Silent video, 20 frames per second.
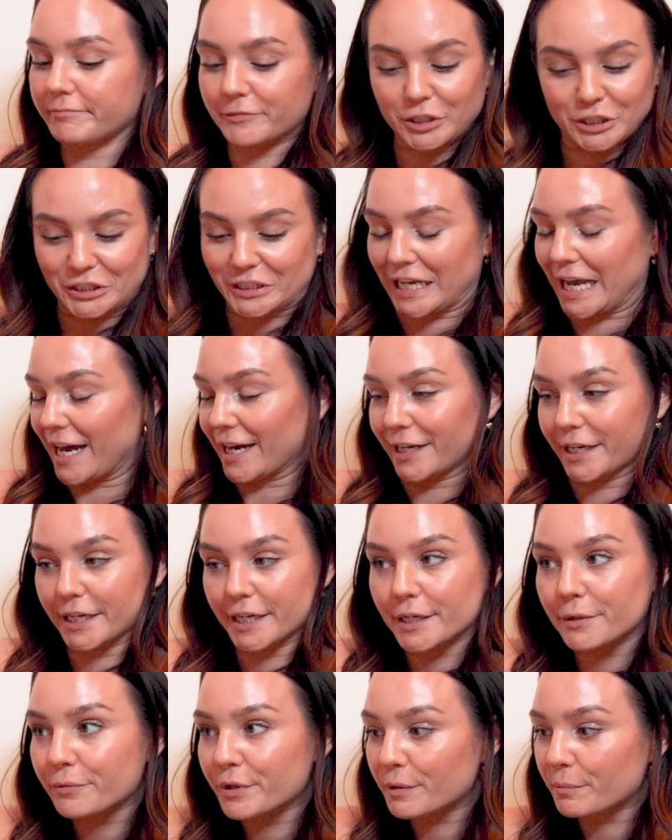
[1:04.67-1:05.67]
just add it
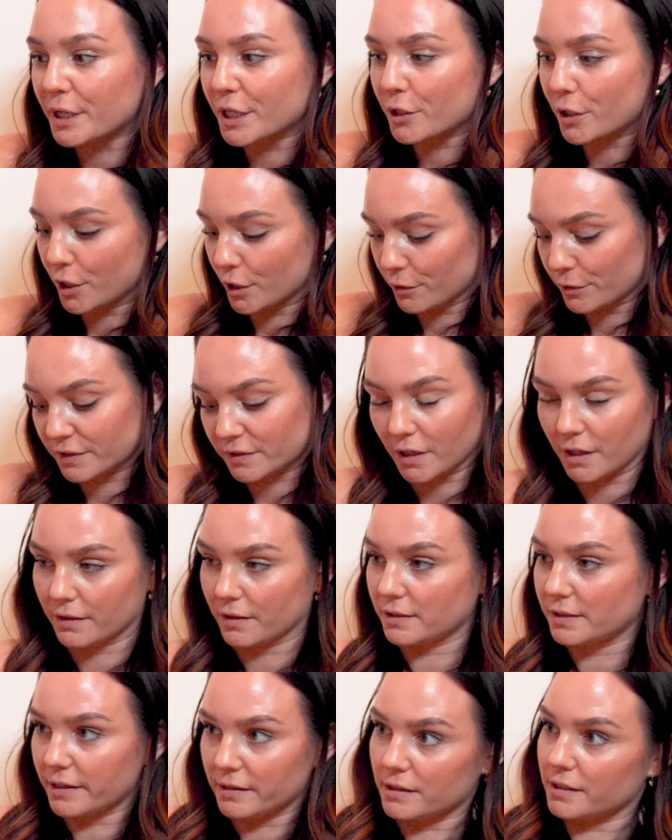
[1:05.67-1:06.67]
in with my clothes on
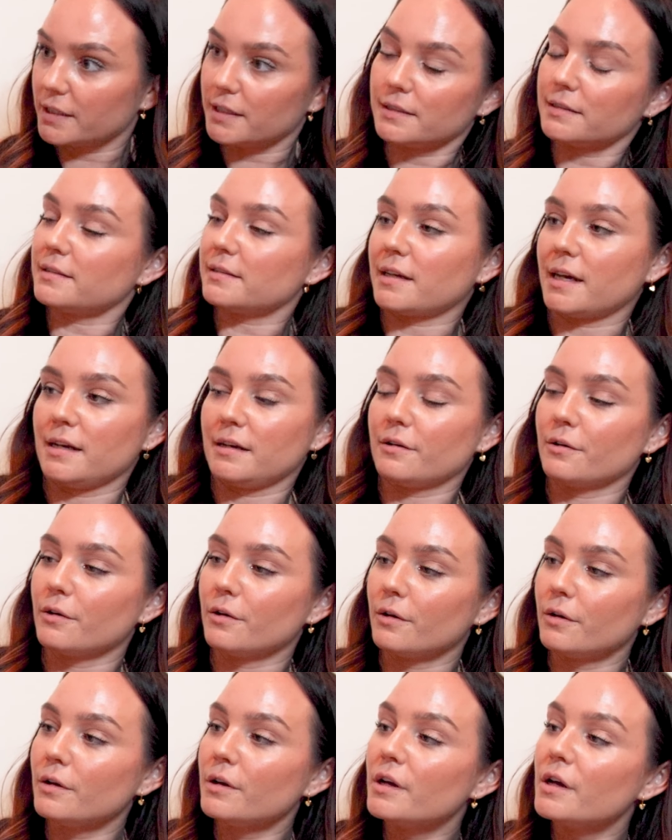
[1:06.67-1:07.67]
the delicate
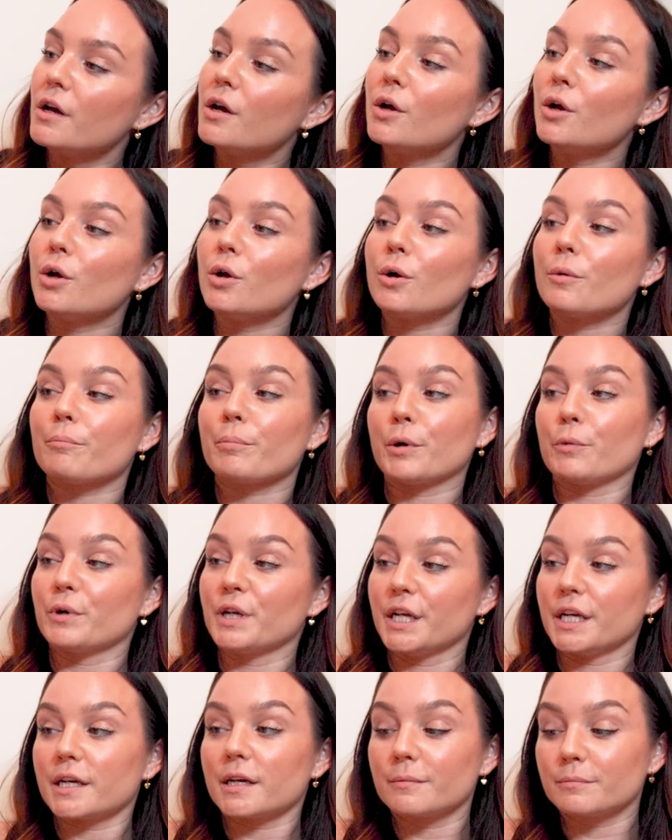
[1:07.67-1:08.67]
cycle. But
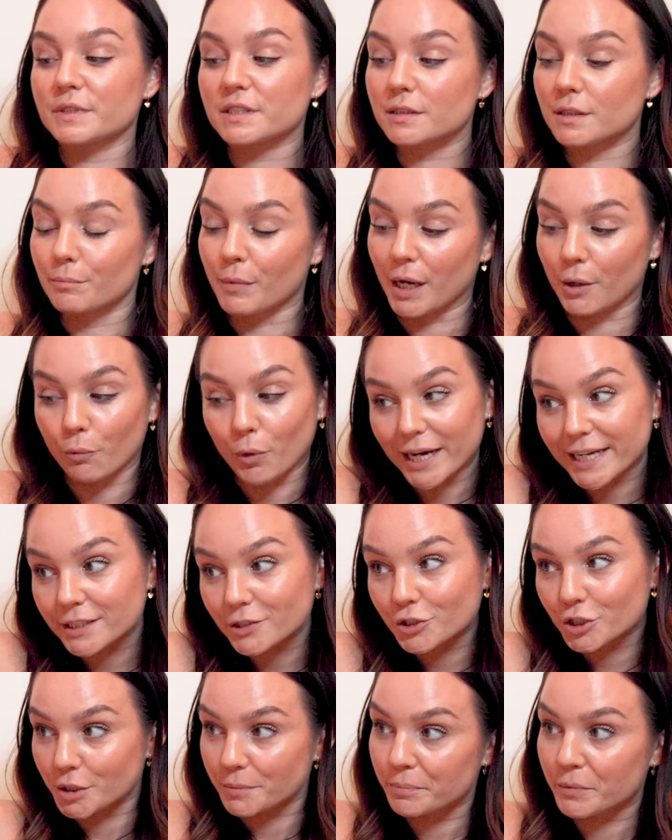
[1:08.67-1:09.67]
when it comes to my
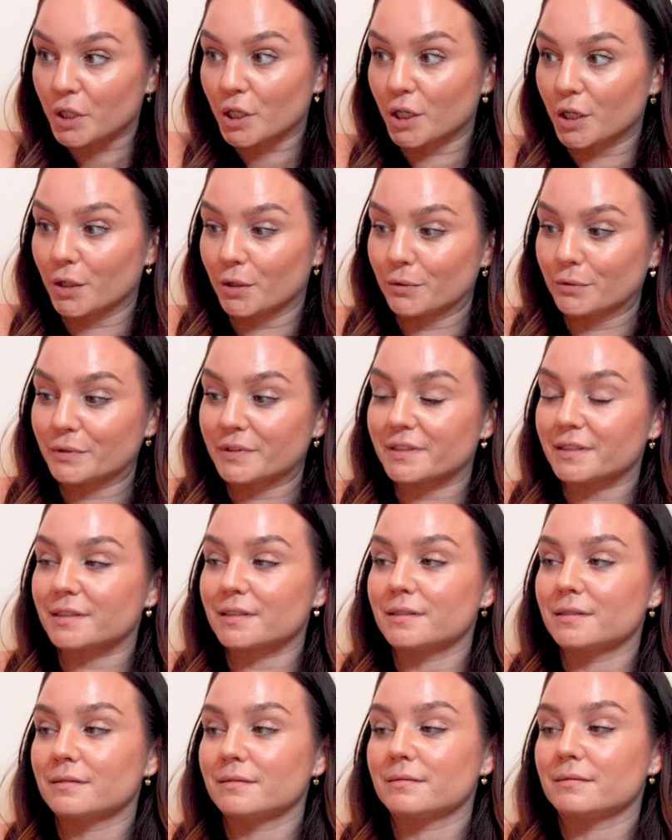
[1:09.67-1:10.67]
white gym
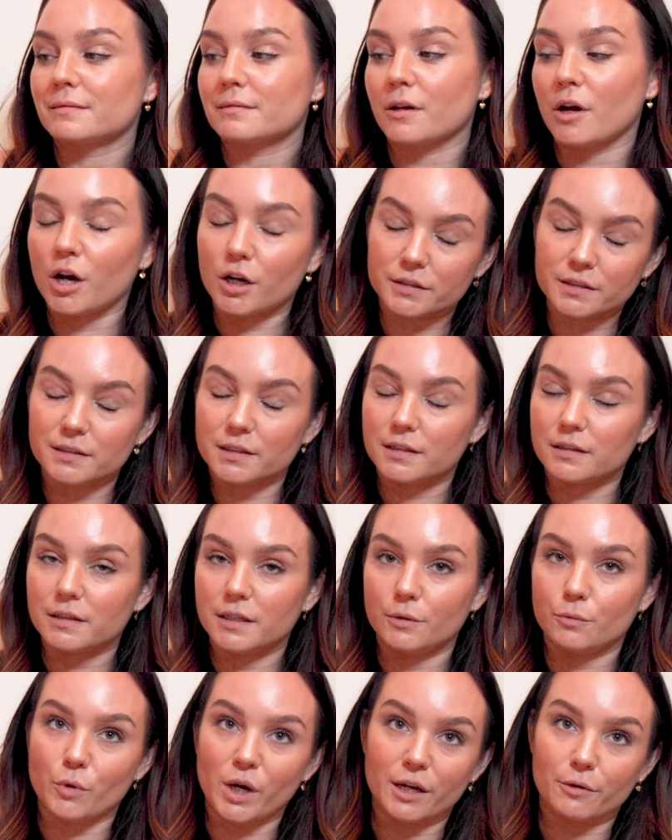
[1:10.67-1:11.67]
clothes,
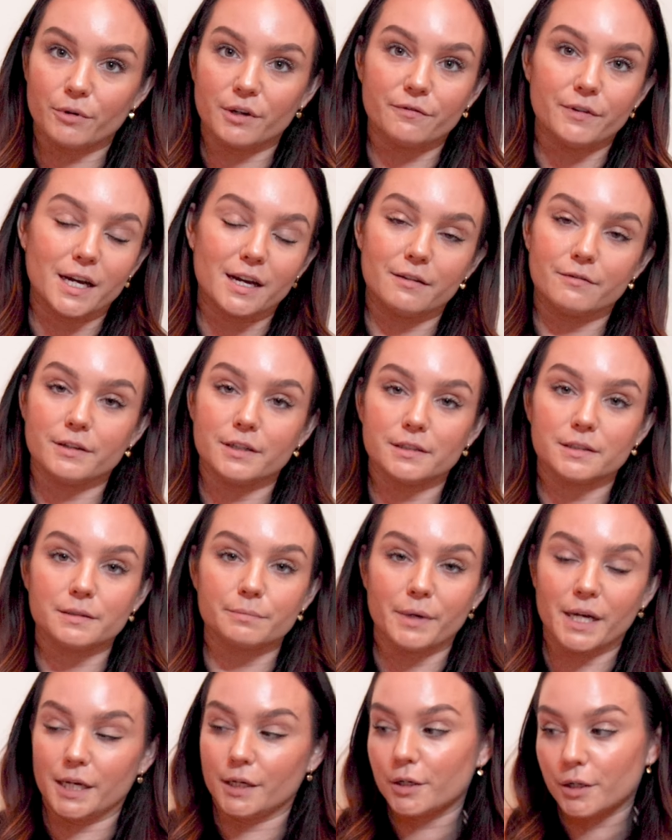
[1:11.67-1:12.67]
OxiClean White Revive is
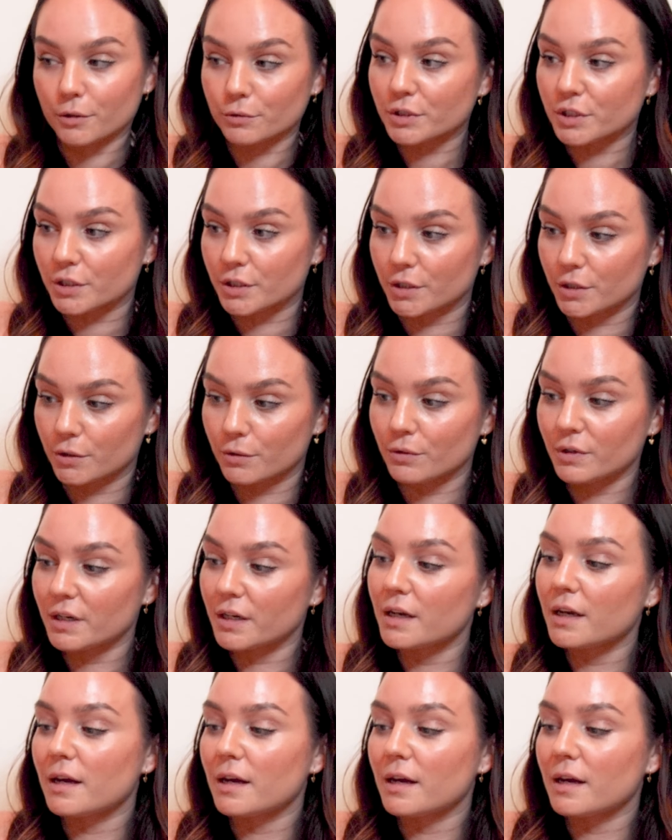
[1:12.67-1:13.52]
my go-to.